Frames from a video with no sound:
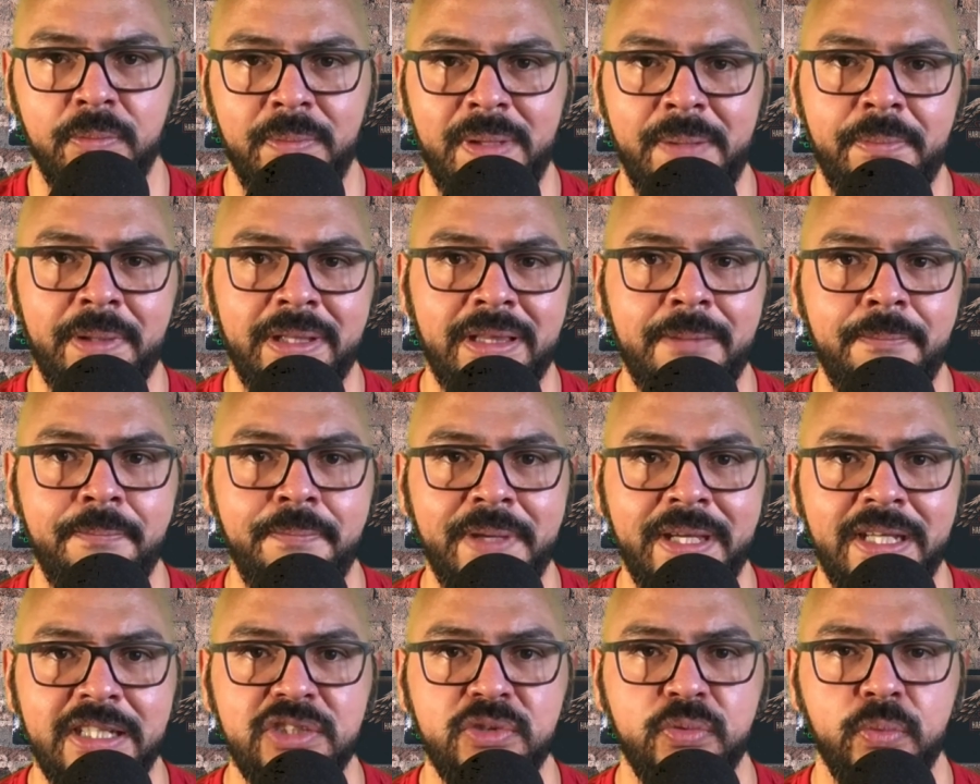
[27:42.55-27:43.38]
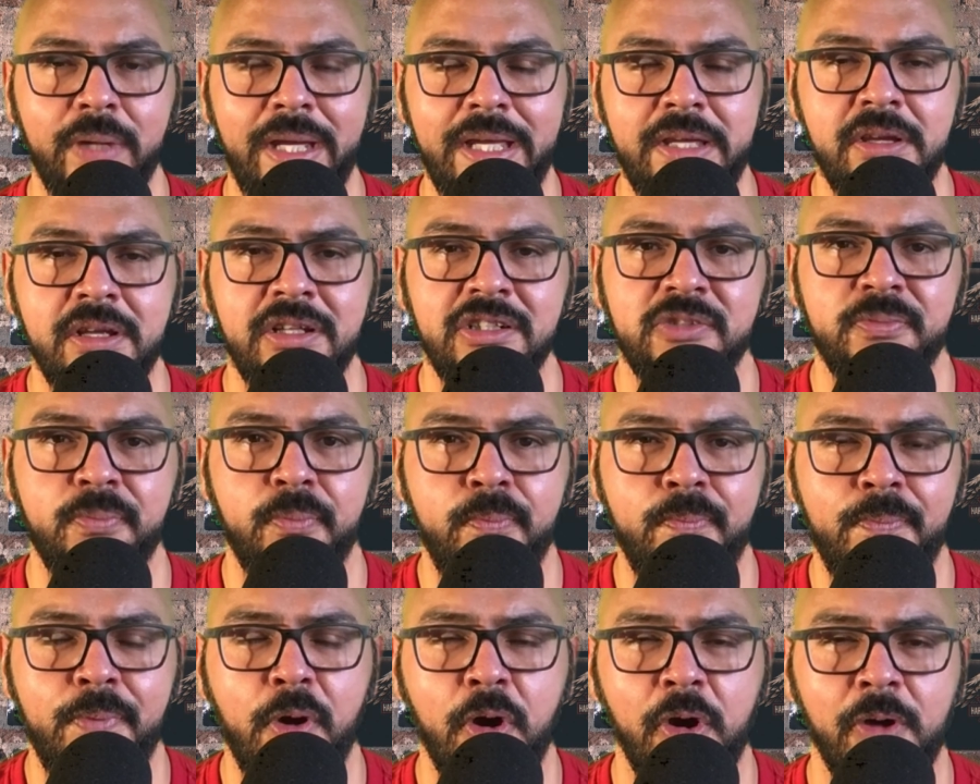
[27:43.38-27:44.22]
but the biggest way you can
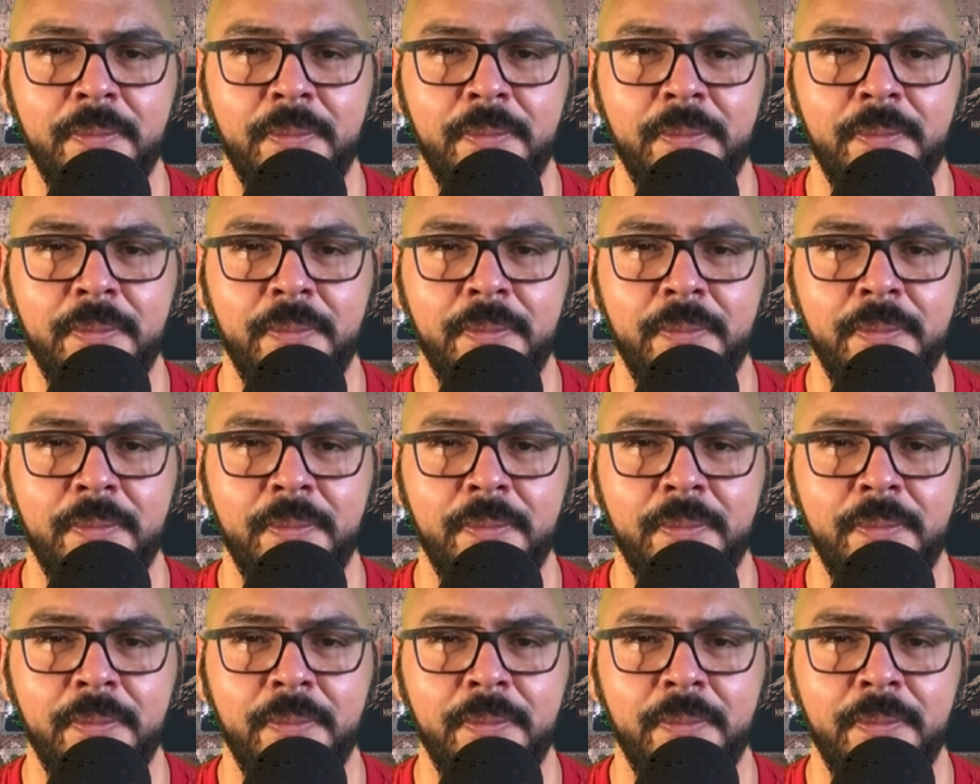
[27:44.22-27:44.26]
support